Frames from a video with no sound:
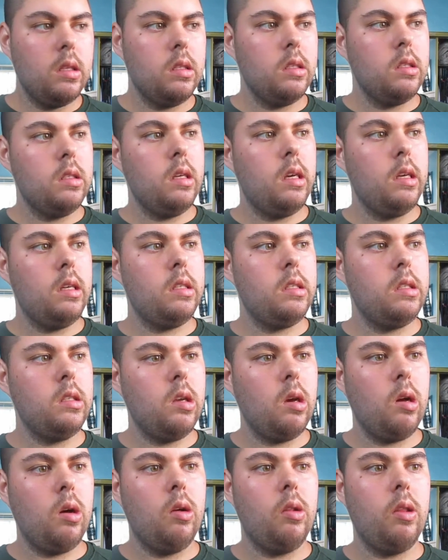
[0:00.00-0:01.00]
just
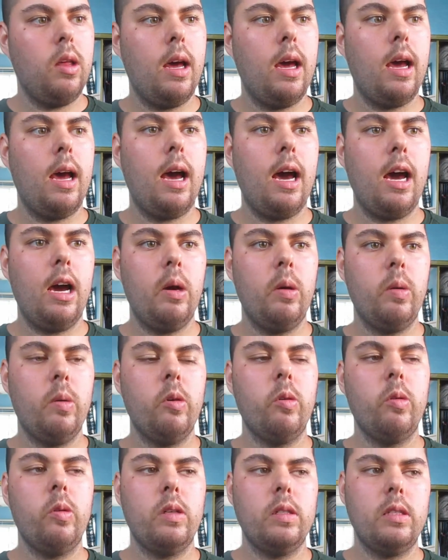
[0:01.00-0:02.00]
know that I
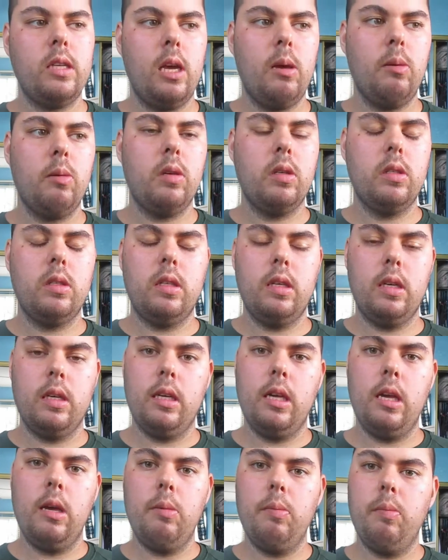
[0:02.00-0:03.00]
was able to
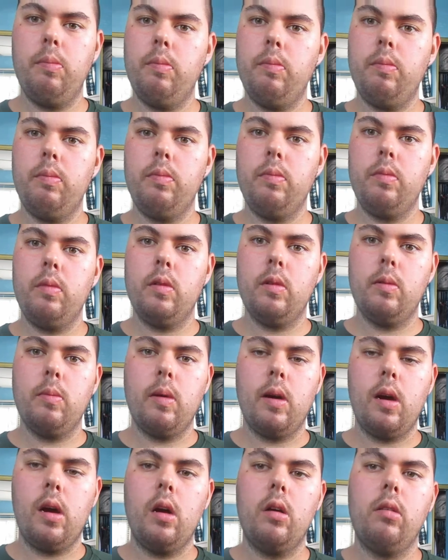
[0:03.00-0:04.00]
get
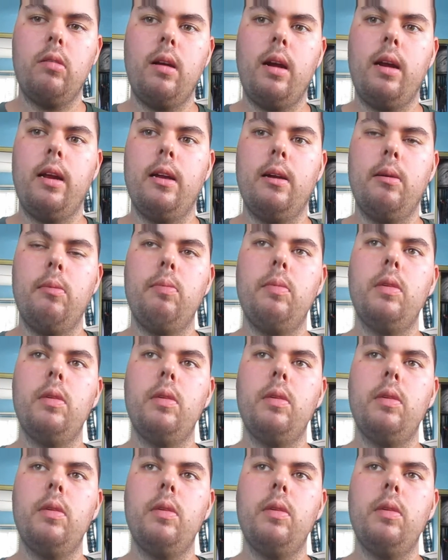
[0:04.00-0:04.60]
my heart rate up.